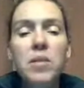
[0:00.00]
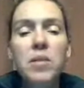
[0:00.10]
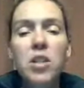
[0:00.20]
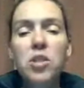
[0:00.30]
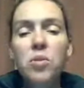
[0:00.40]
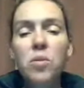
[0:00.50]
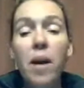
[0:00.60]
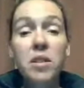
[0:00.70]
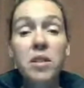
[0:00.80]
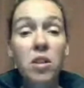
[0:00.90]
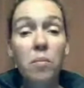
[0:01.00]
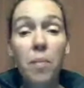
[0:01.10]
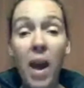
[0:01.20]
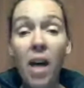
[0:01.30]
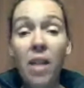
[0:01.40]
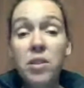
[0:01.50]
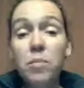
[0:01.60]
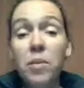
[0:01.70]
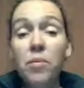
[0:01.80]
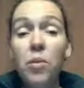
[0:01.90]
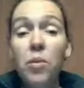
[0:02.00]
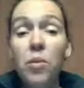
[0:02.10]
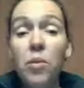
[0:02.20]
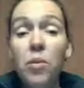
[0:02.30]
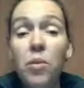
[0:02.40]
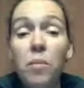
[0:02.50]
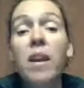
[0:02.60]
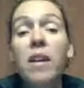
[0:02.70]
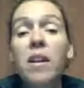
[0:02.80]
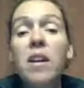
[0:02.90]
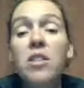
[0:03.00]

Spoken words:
A lot of times I do Epsom salt baths before bed,